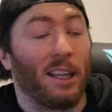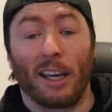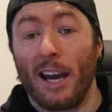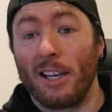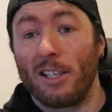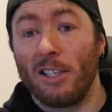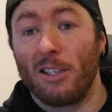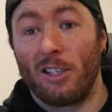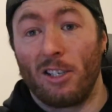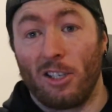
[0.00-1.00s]

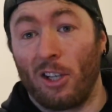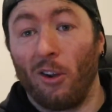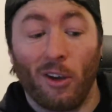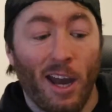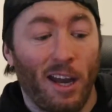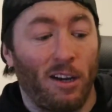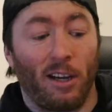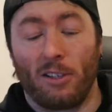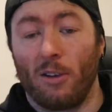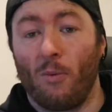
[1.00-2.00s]
cases just to look at.
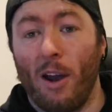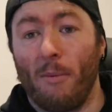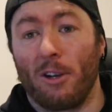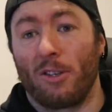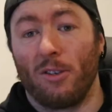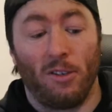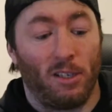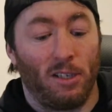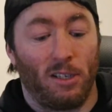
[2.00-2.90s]
I actually wear my shoes.